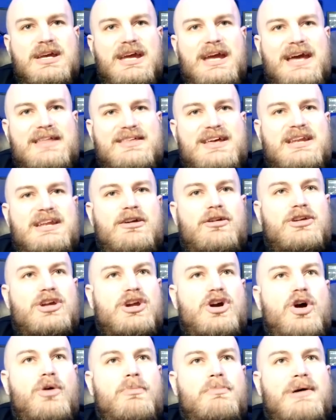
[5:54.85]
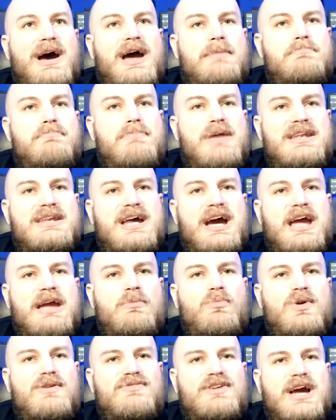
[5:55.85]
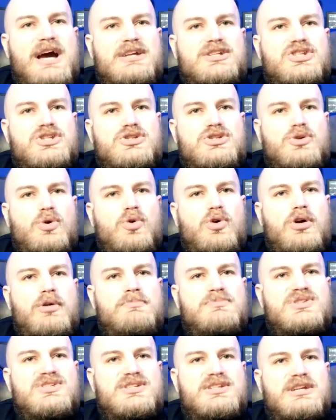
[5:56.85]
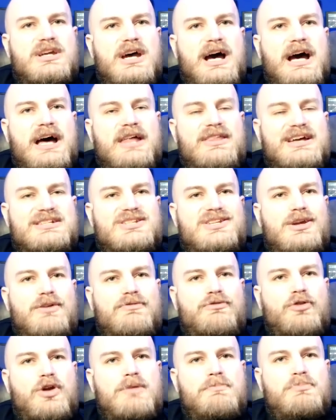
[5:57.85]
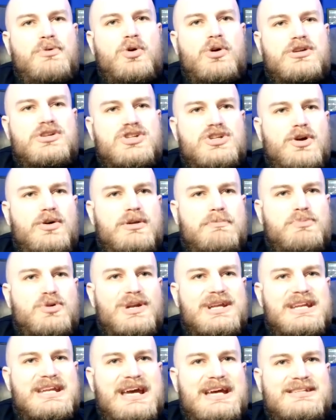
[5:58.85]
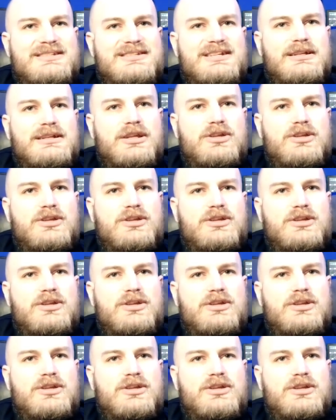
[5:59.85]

And then here you go, by midnight, we've got storms. That's near Freeport, showing a pretty nasty little